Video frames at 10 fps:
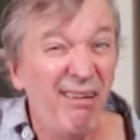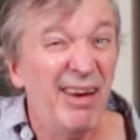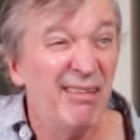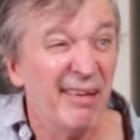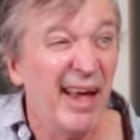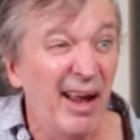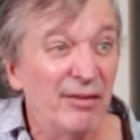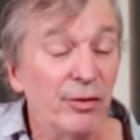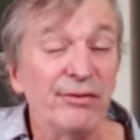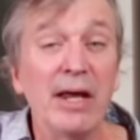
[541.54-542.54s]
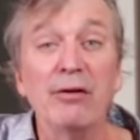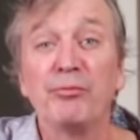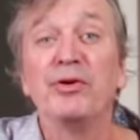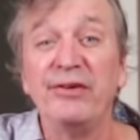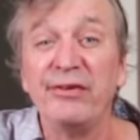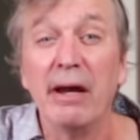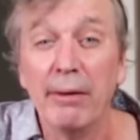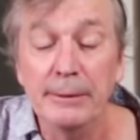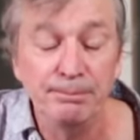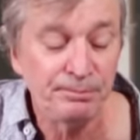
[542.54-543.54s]
You're hearing that, so it sounds pretty
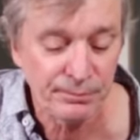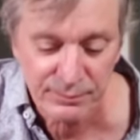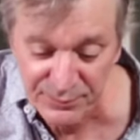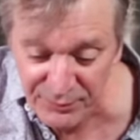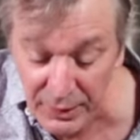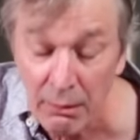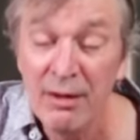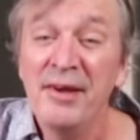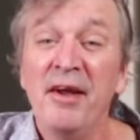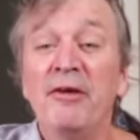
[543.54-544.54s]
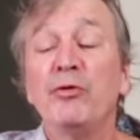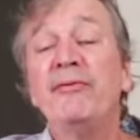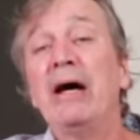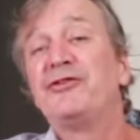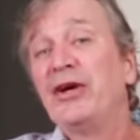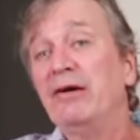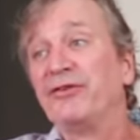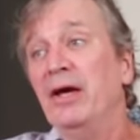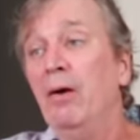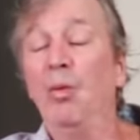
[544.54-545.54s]
snary. So we've had
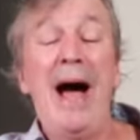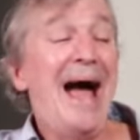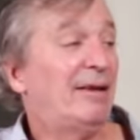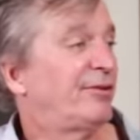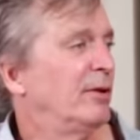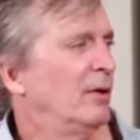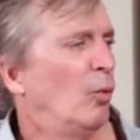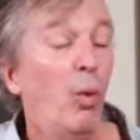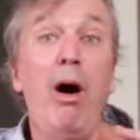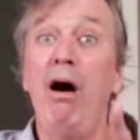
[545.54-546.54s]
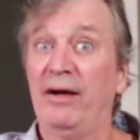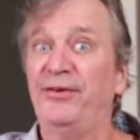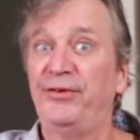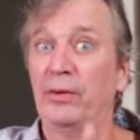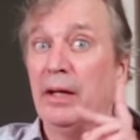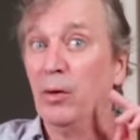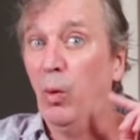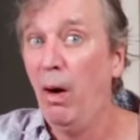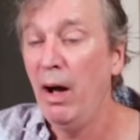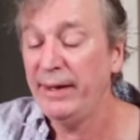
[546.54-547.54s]
chicas, wax, walks. Okay, the
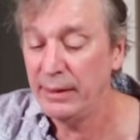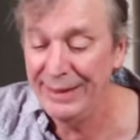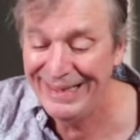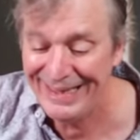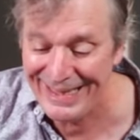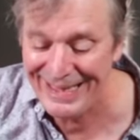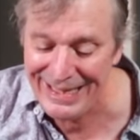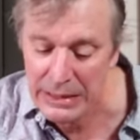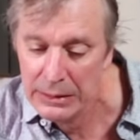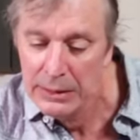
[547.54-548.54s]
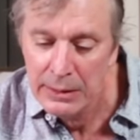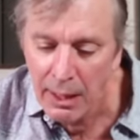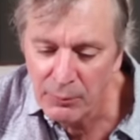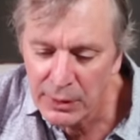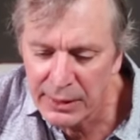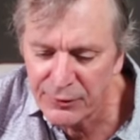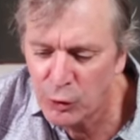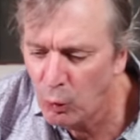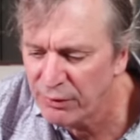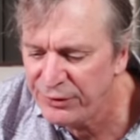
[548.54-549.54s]
walk in the. I'm looking at the
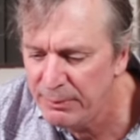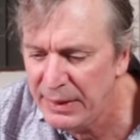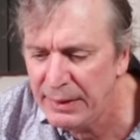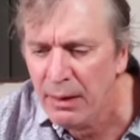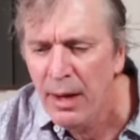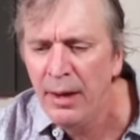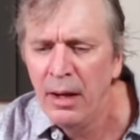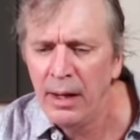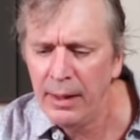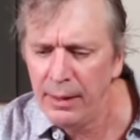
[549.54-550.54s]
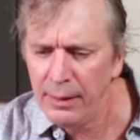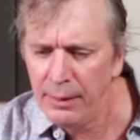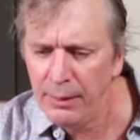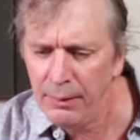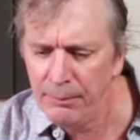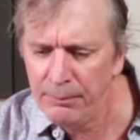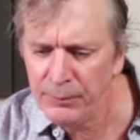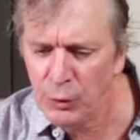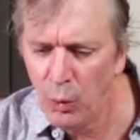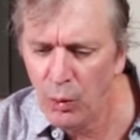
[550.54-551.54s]
chorusy bit here.
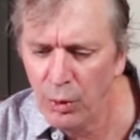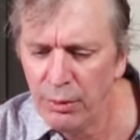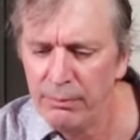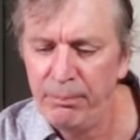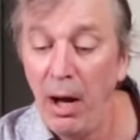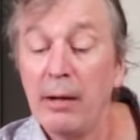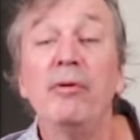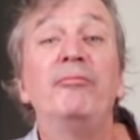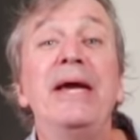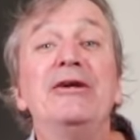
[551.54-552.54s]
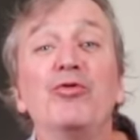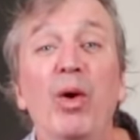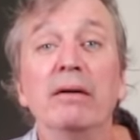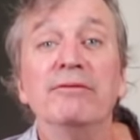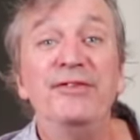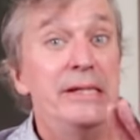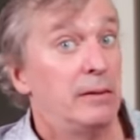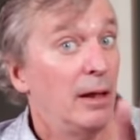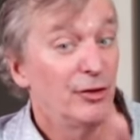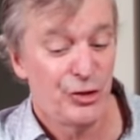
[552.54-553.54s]
Your bottom of page 1
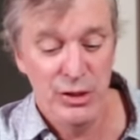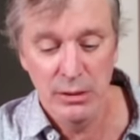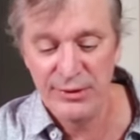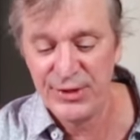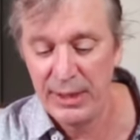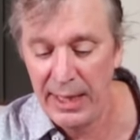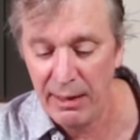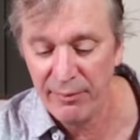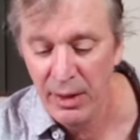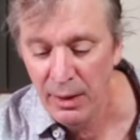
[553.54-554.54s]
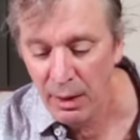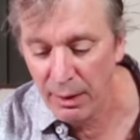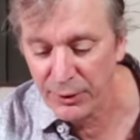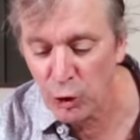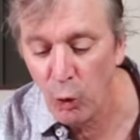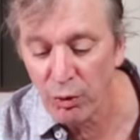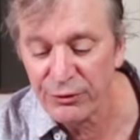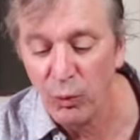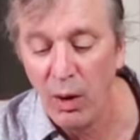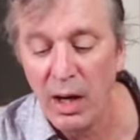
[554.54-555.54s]
detail sheet is going to have the
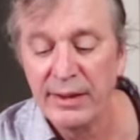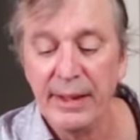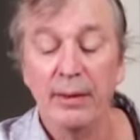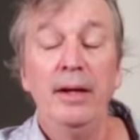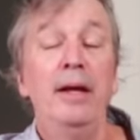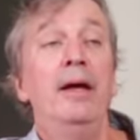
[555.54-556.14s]
chorus walk down.